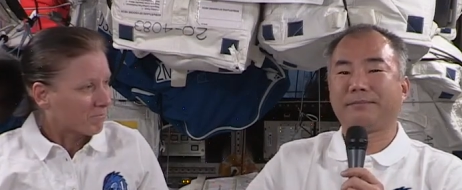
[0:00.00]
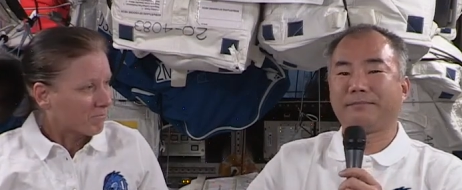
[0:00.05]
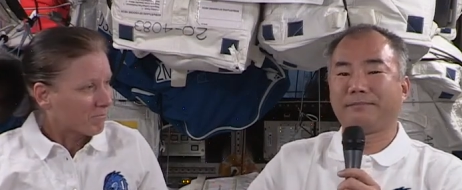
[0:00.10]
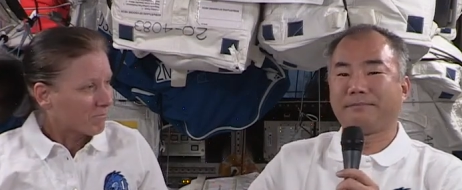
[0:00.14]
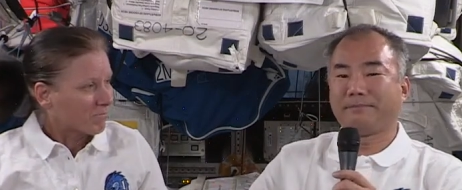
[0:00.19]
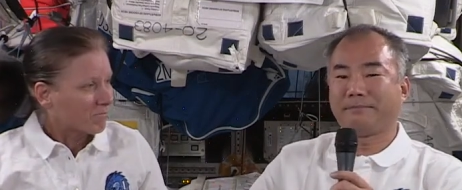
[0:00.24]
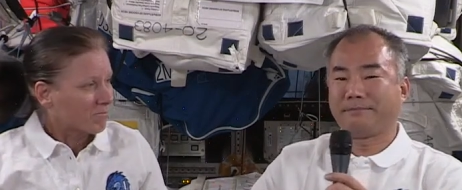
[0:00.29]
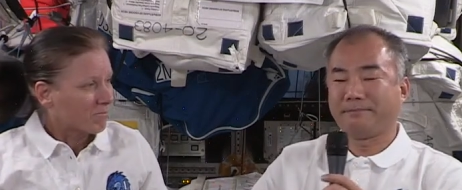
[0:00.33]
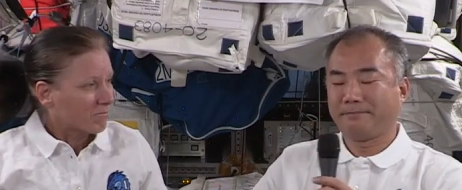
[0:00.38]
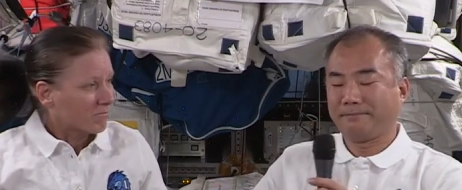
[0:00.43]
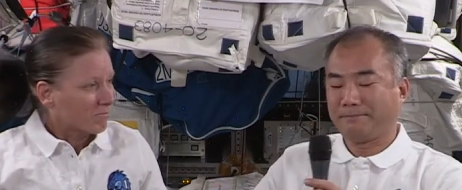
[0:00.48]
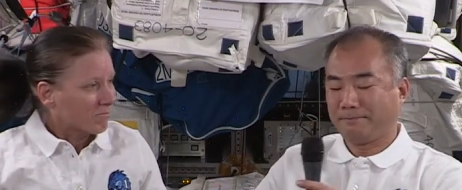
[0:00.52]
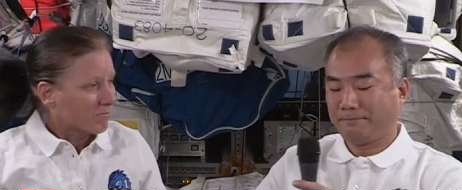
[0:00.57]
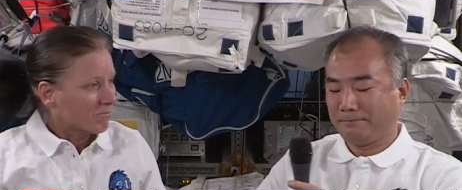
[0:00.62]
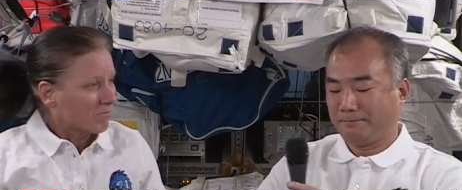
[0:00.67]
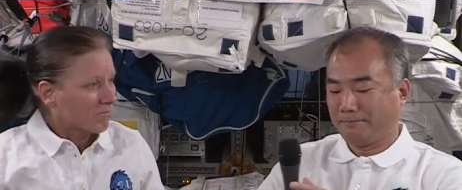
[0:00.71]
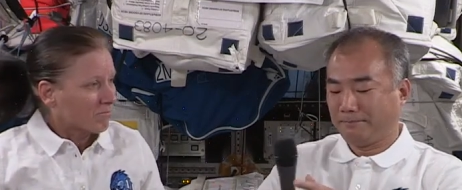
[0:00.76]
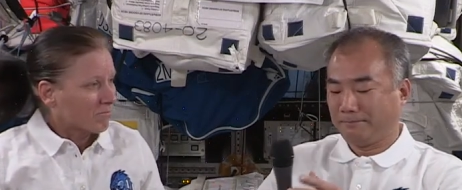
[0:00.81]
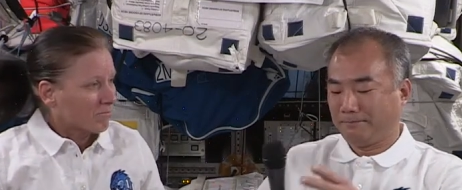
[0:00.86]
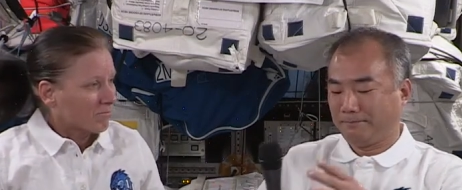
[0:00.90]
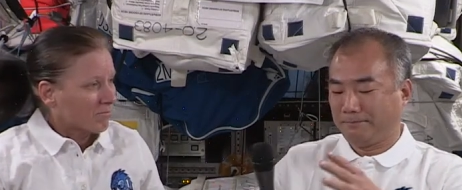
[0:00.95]

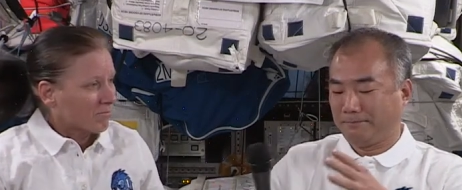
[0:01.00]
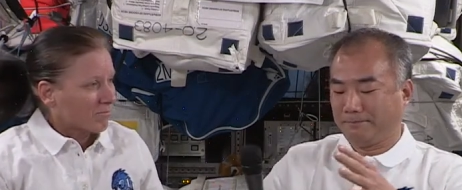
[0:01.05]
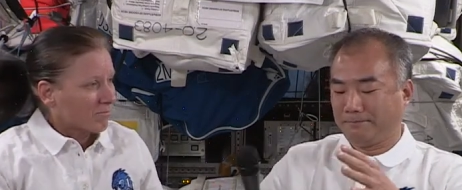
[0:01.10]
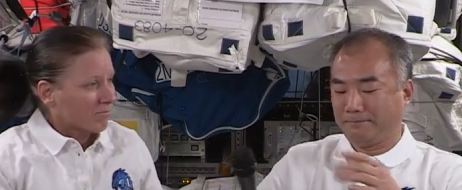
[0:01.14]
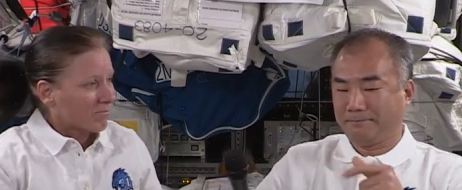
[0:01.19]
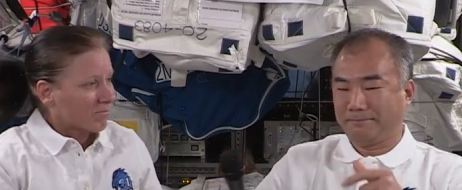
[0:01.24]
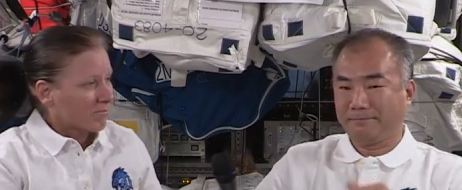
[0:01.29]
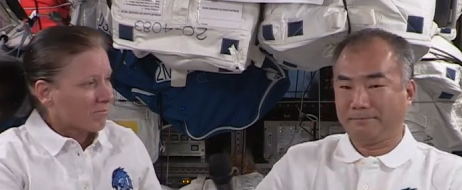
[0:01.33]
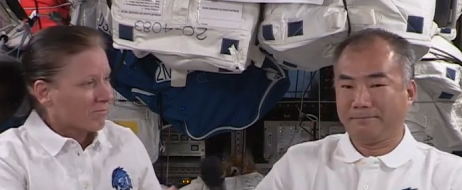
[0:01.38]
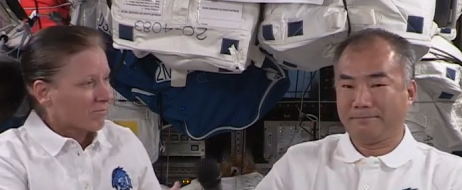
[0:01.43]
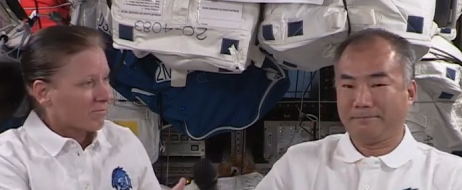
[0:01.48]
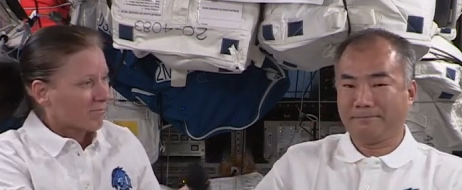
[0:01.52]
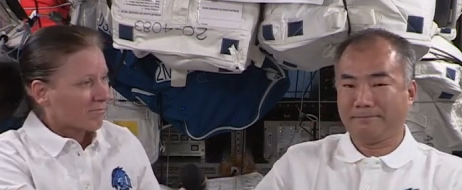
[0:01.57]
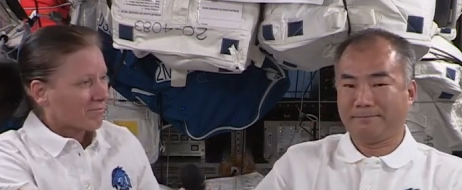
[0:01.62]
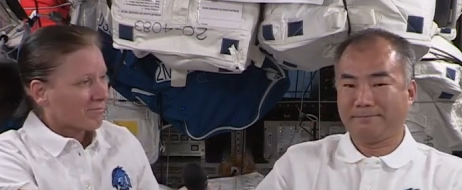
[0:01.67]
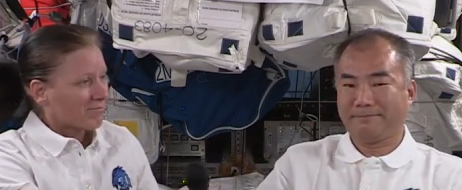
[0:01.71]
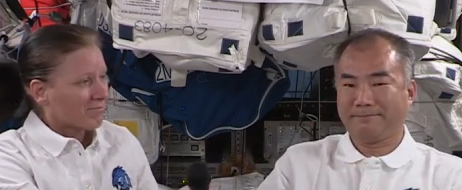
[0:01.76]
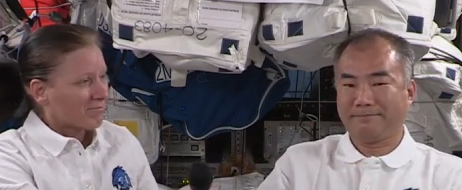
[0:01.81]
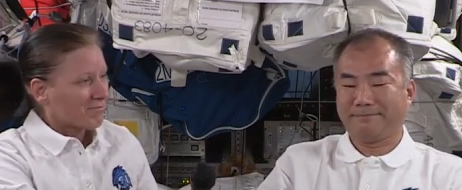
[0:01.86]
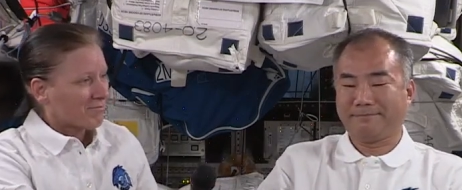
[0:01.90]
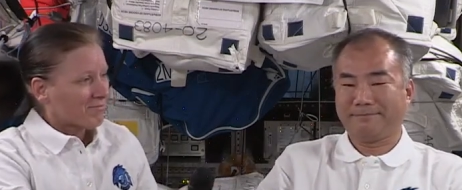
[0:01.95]

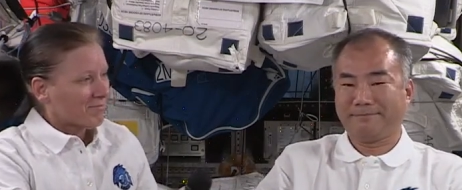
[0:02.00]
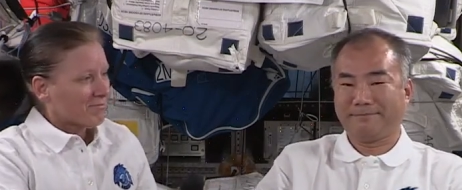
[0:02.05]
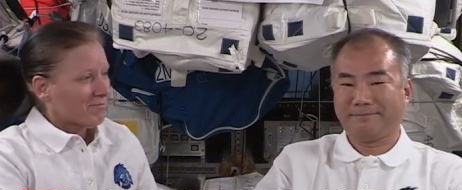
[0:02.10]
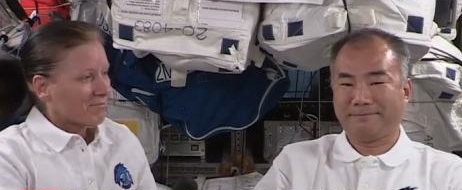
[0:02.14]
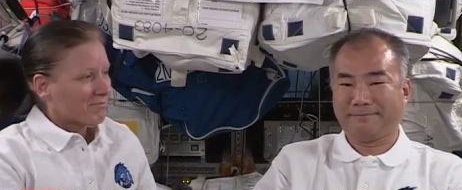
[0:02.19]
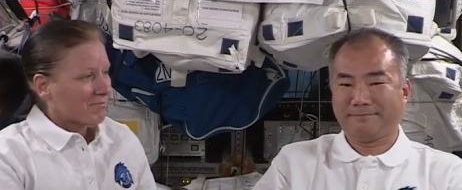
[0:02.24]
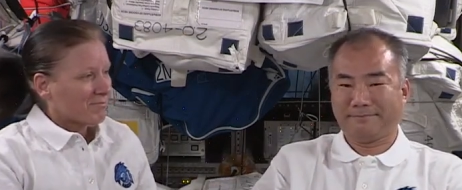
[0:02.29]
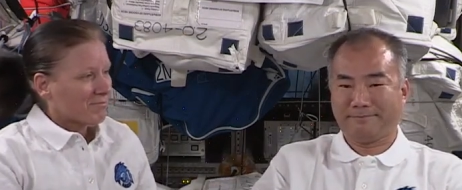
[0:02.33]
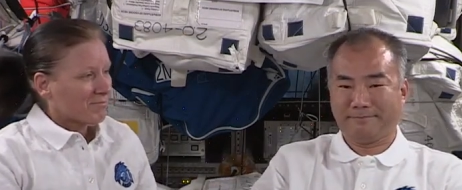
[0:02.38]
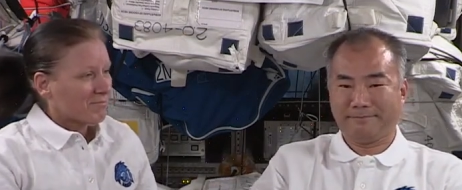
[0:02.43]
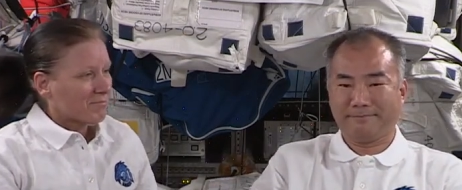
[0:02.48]
(no one is talking)